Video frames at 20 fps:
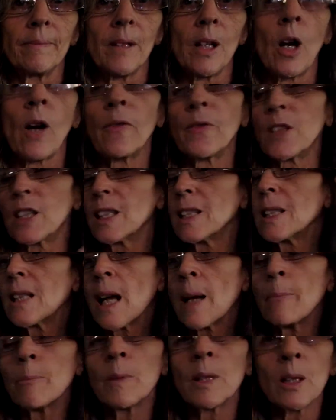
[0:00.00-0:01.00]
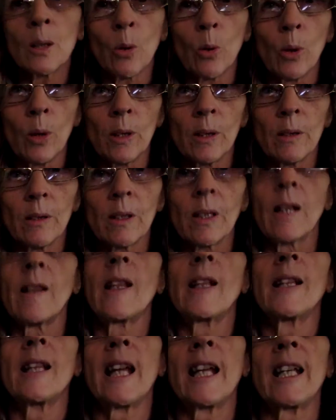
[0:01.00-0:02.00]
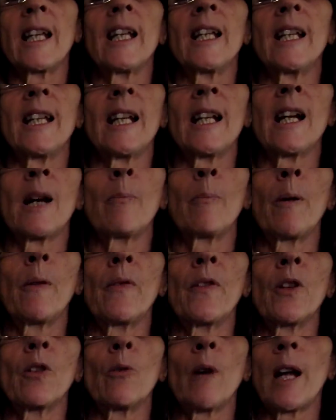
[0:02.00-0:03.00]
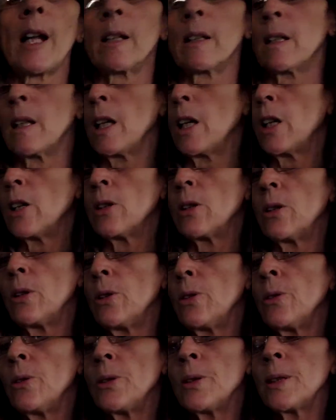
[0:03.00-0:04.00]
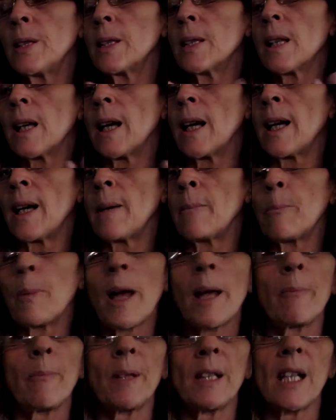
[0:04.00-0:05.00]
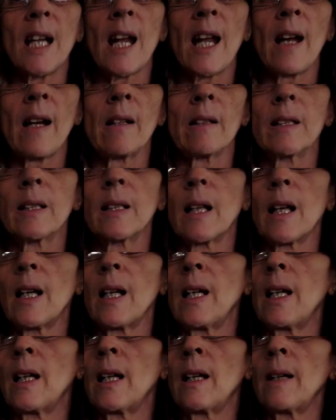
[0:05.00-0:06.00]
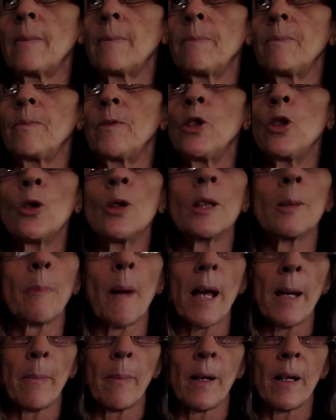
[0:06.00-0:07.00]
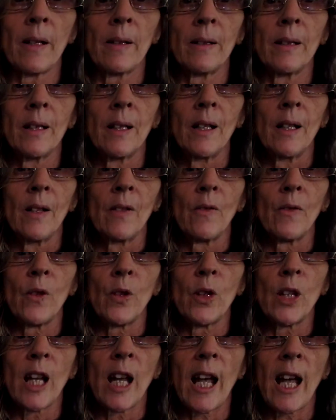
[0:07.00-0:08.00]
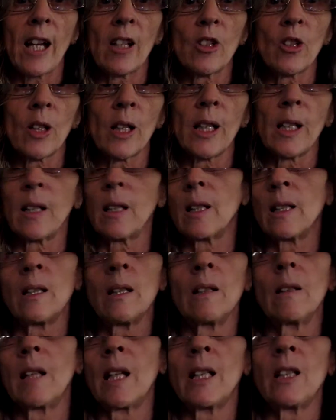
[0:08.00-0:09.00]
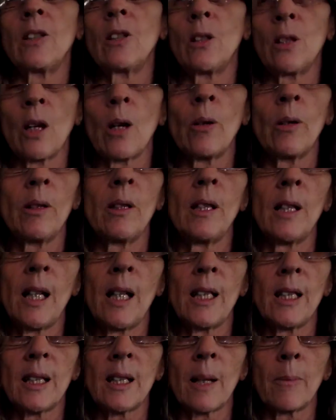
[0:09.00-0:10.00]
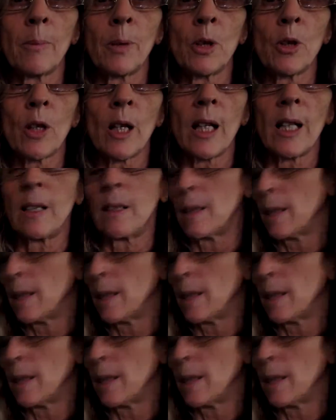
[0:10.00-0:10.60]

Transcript: of some sort so that they can get up off the ground. Use paper towels, newspaper for your hatchling. They don't need substrate.